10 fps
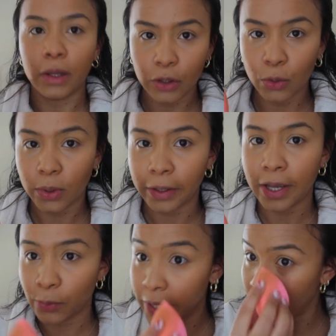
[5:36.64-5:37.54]
you will
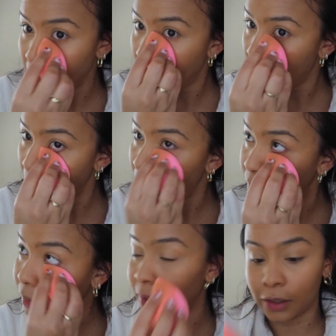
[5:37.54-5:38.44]
gain weight.
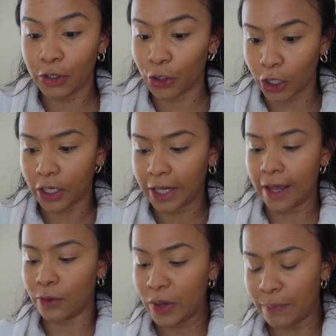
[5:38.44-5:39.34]
Like, you're gonna
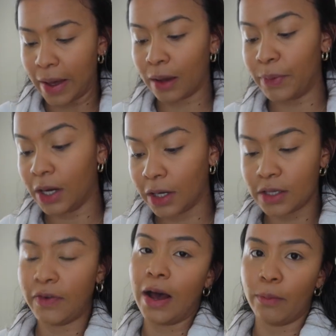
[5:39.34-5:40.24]
gain the weight back
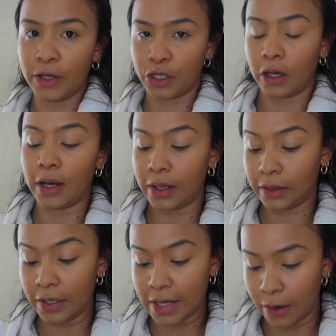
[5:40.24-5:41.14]
because of how much you're cutting
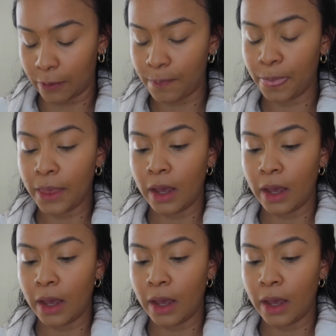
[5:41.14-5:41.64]
things out.